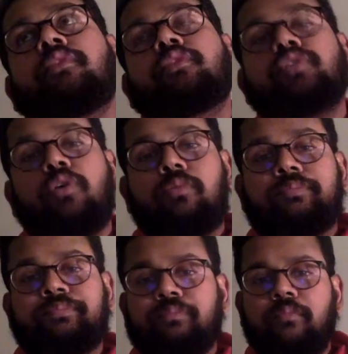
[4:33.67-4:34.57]
So,
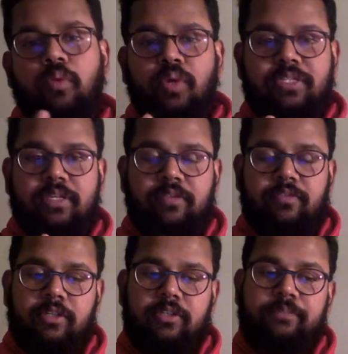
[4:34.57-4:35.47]
what's the
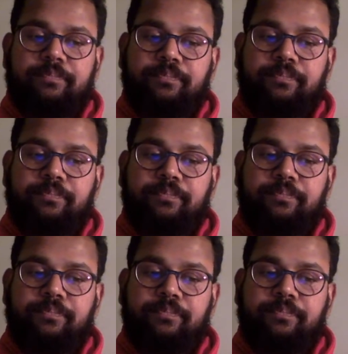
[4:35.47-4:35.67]
difference?